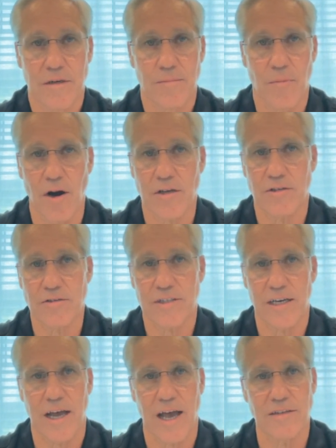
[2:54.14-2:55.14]
Mark, you
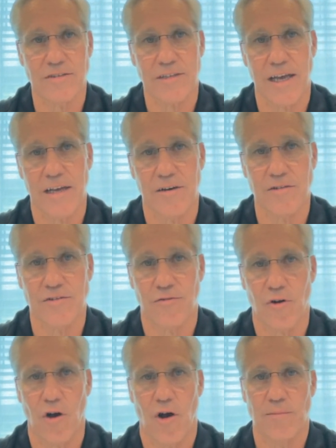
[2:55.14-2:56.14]
set high standards
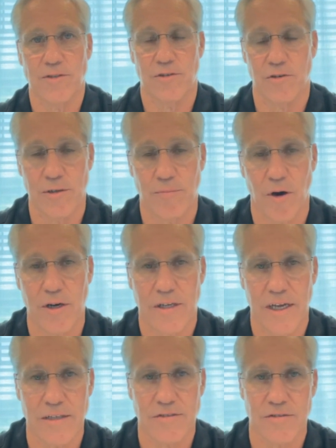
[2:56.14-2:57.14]
for all Missouri
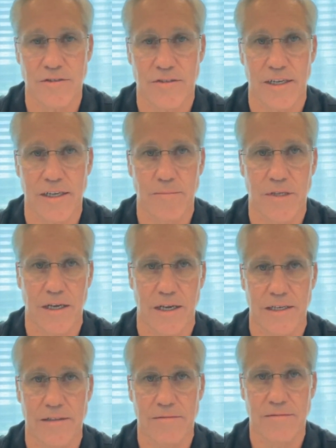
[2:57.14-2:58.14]
broadcasters to
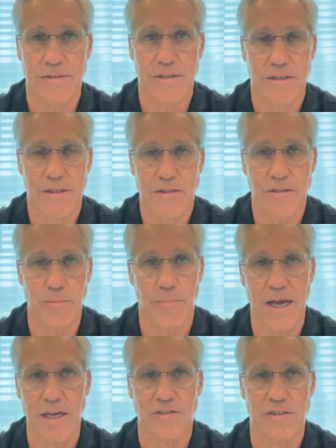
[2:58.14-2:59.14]
emulate. Your
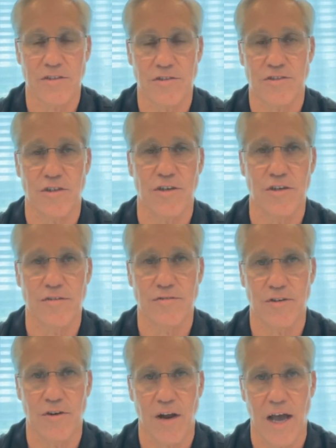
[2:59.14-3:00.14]
passion to serve,
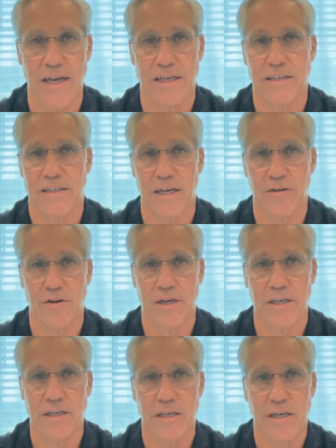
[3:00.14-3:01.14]
your high integrity,